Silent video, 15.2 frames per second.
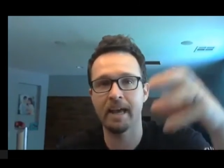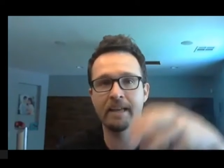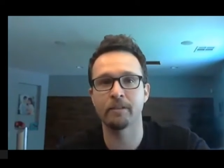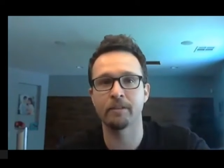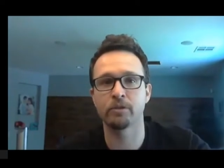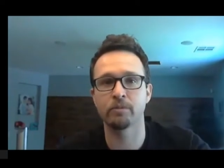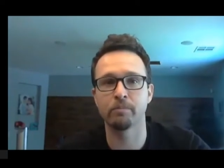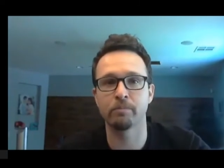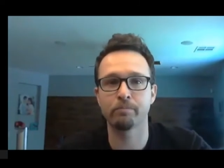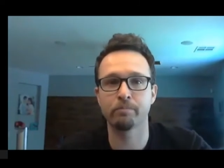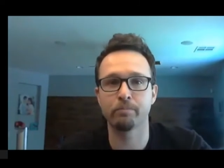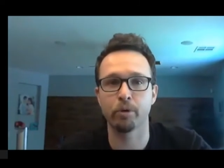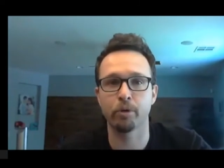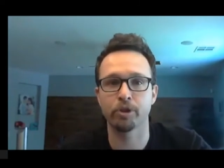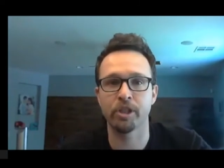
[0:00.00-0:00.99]
Add those
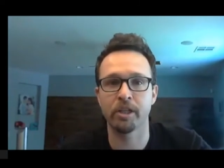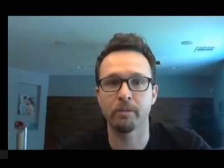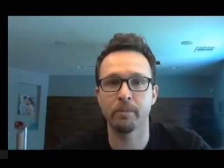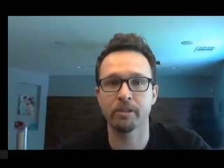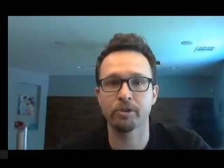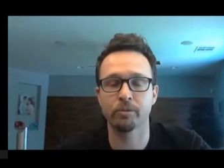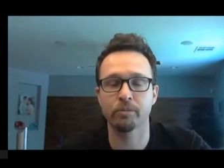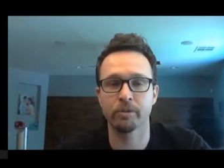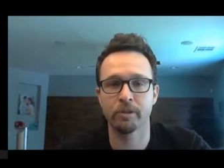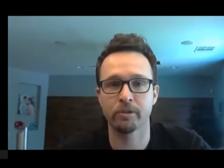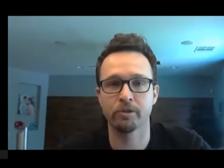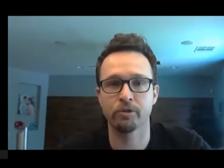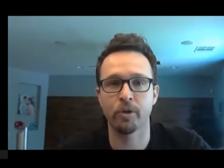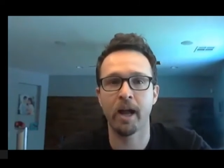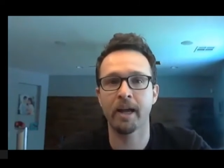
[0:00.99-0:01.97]
porcini mushrooms that are
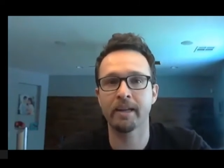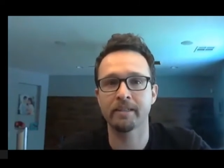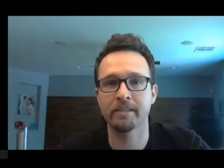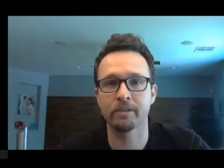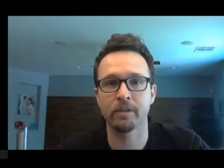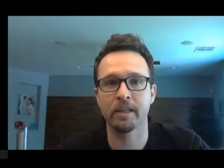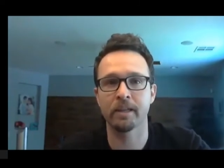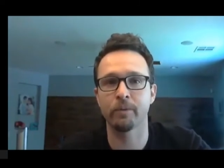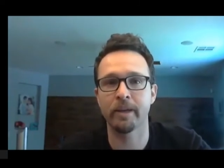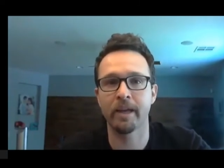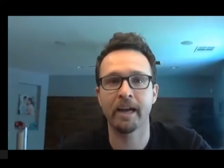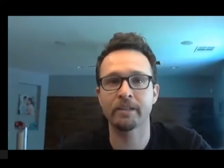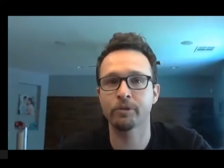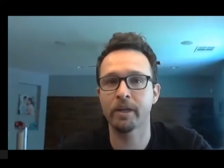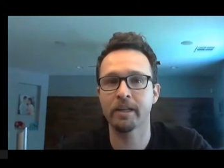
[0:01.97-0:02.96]
dried to let it
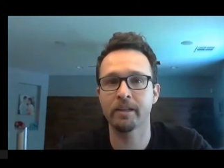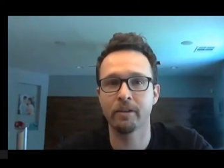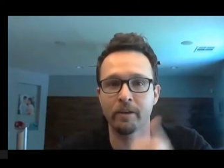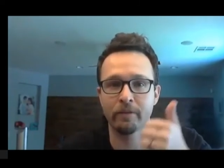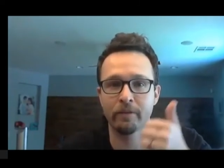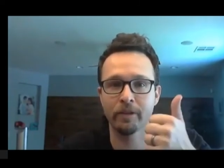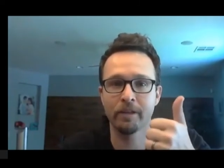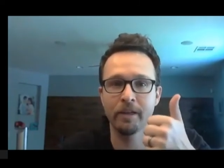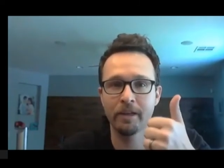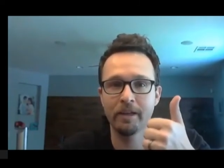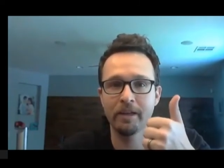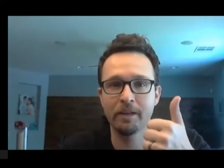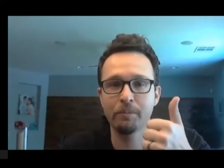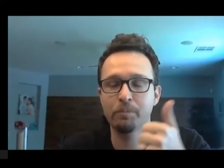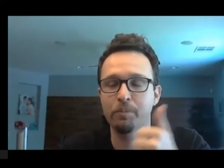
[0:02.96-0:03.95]
rehydrate, and you have a
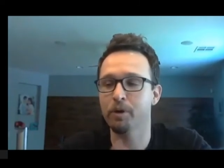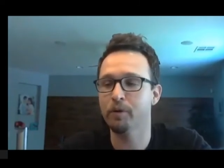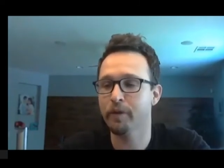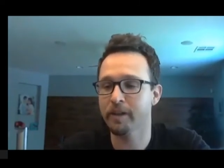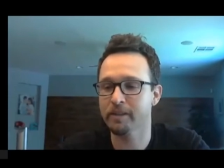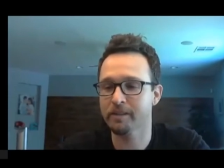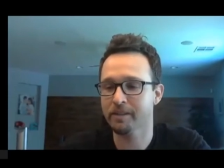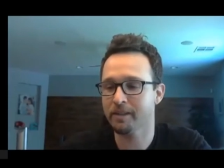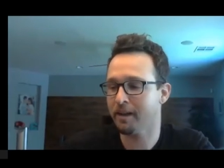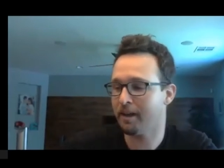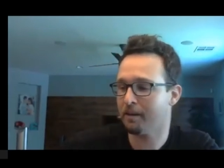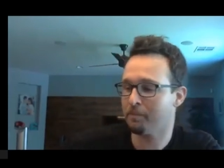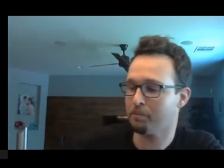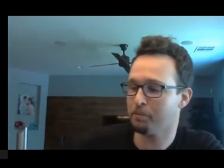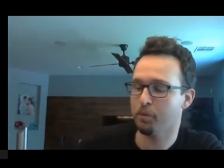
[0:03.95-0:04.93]
perfect
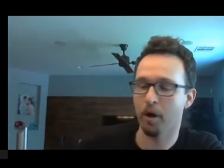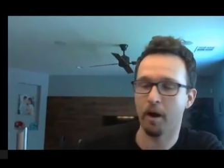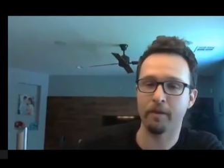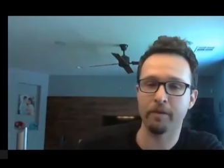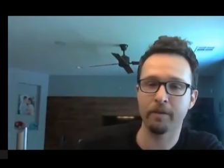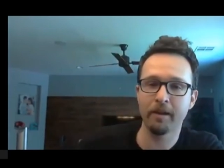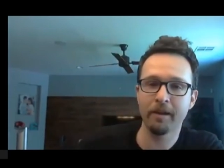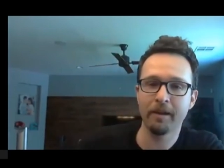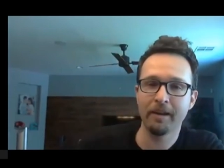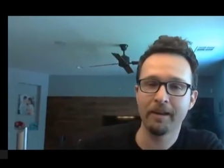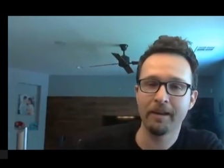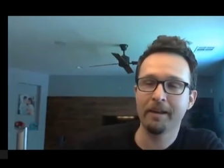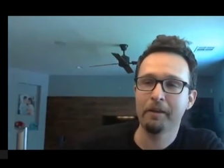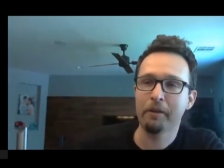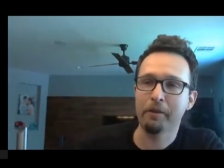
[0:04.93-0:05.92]
broth.
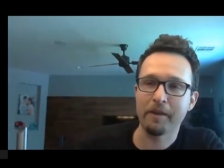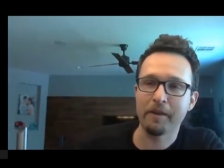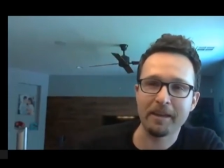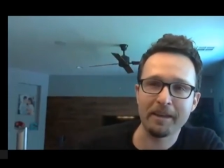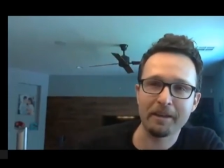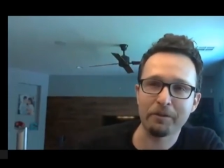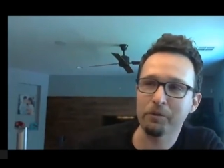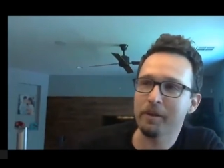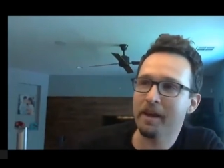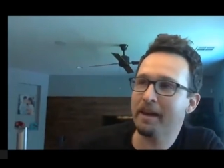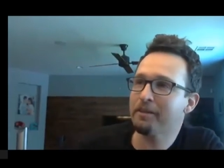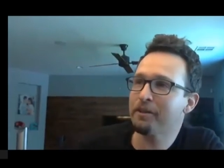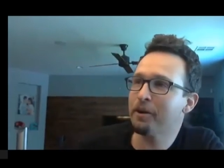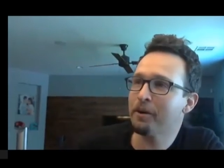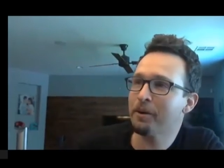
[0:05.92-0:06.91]
Thinking through
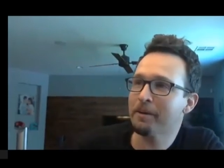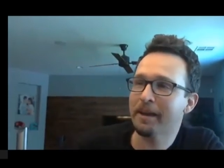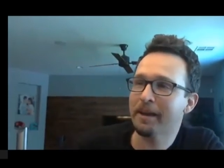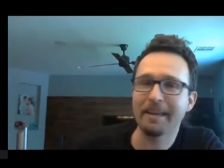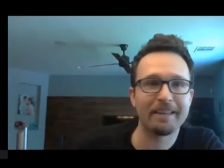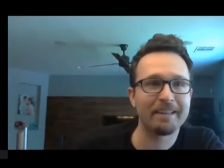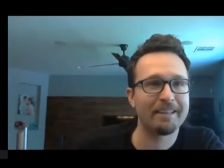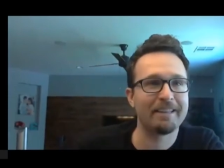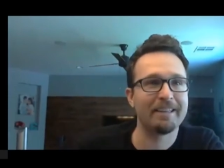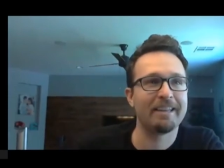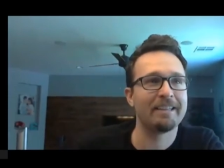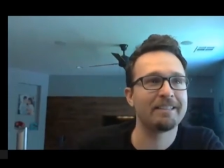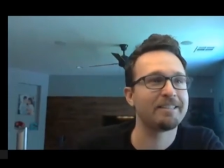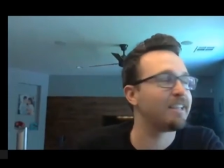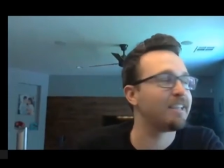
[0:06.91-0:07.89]
that though, I'm like,
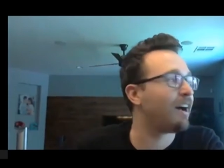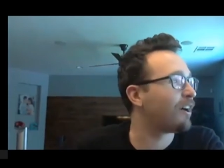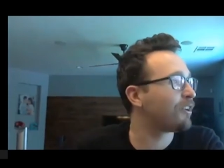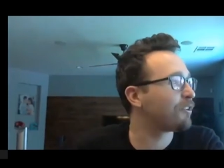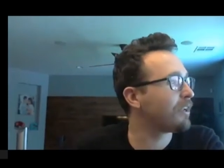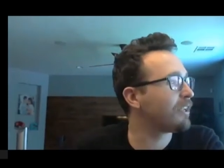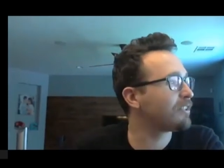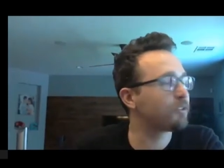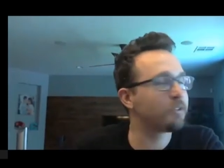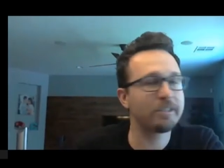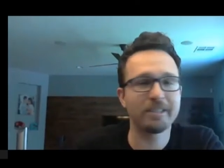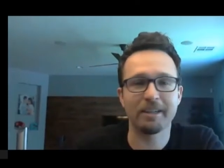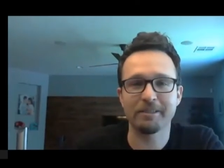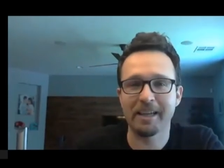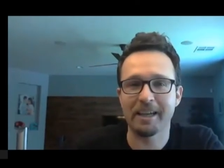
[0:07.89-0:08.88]
it's 108 degrees
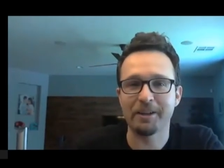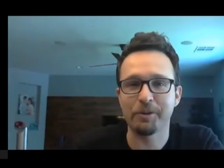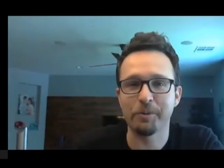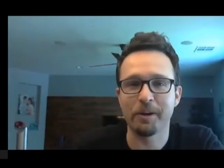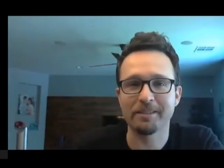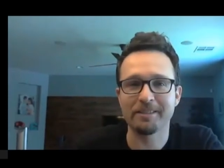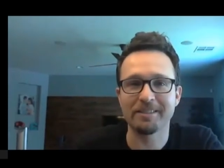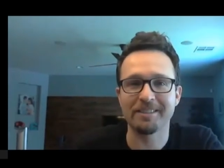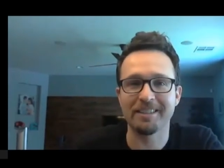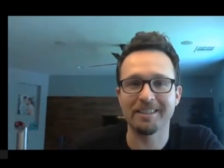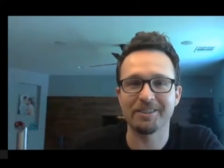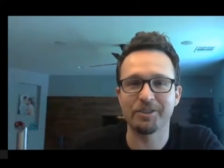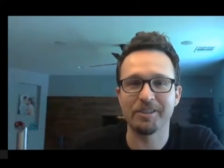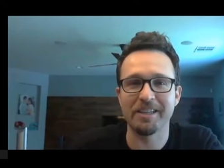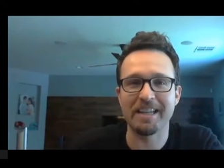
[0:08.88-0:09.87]
outside. Who wants
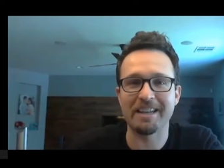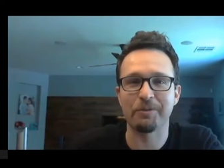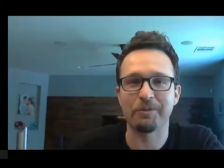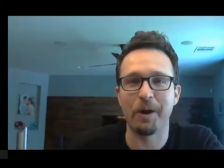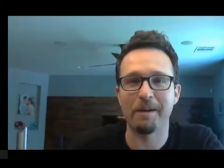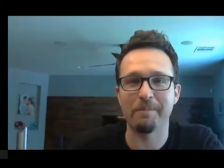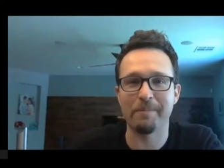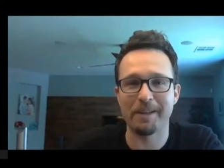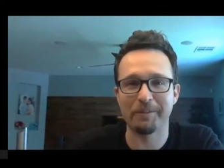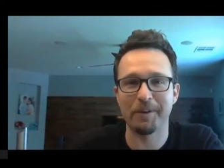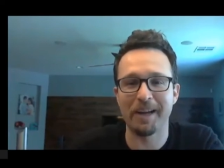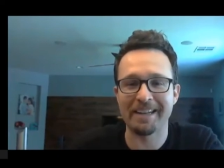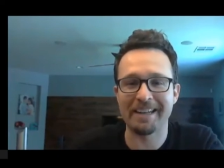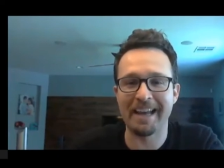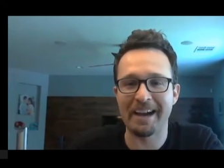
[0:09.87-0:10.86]
to eat ramen
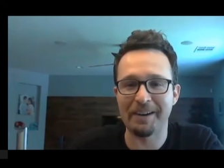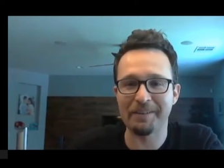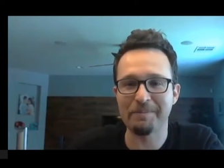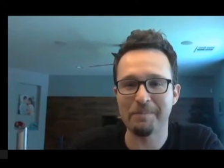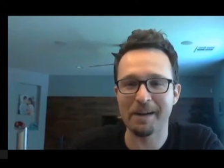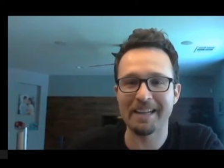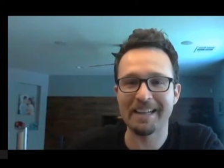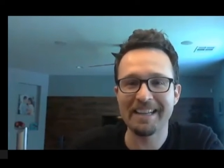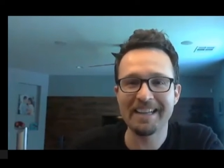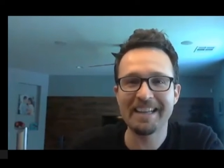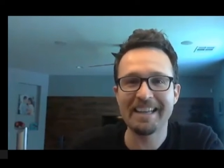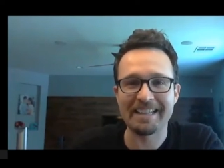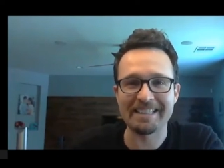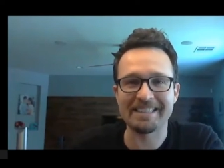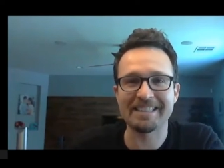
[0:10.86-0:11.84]
right now? But
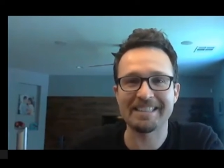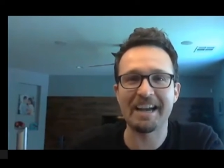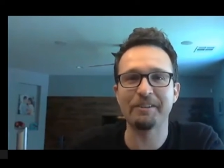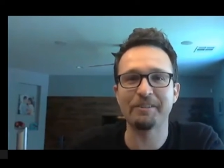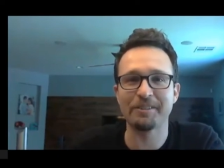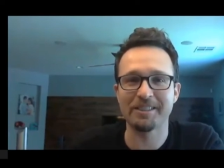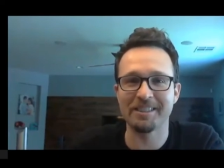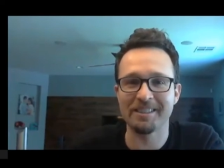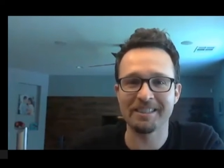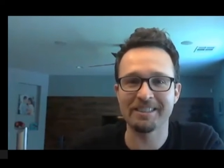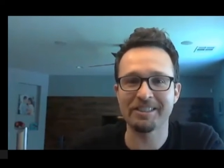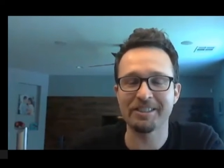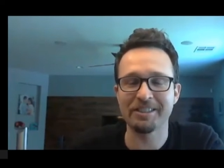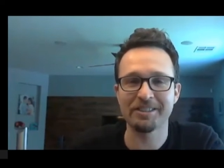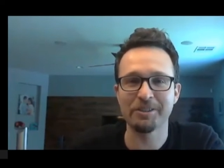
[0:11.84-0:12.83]
it sounds delicious.